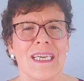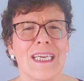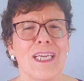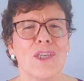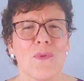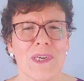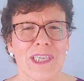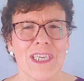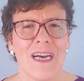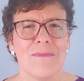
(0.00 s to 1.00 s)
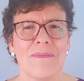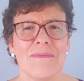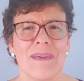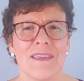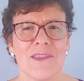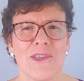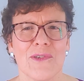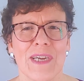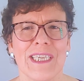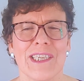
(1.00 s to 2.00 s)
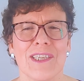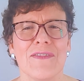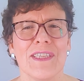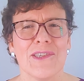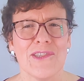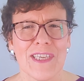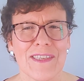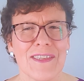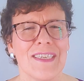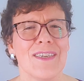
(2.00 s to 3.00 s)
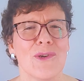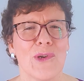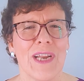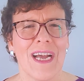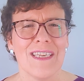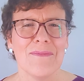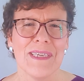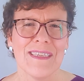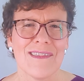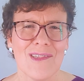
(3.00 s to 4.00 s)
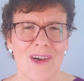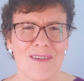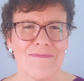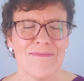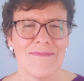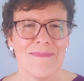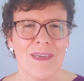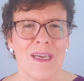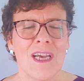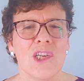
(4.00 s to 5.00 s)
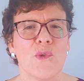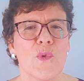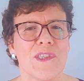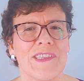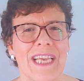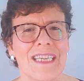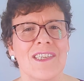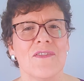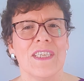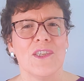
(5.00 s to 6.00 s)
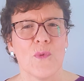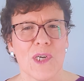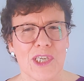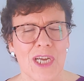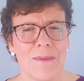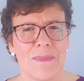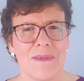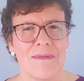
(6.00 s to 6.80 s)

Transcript: Each workshop has a duration of either 60 or 90 minutes long. Towards the end of each workshop,